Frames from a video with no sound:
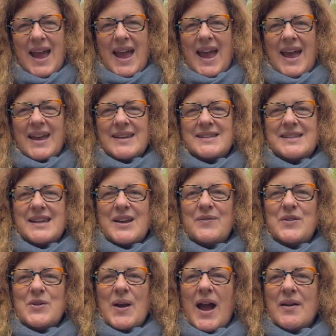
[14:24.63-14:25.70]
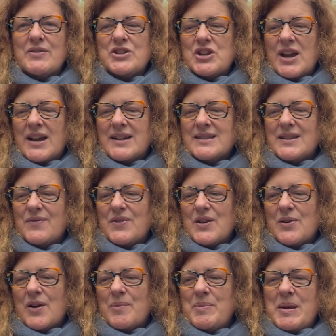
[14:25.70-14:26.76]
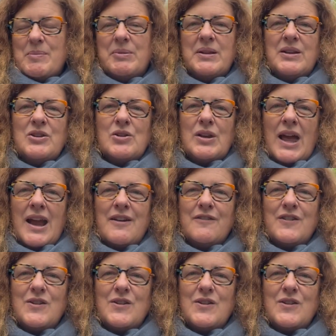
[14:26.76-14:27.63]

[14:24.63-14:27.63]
and if you have a chance, if there are people in your life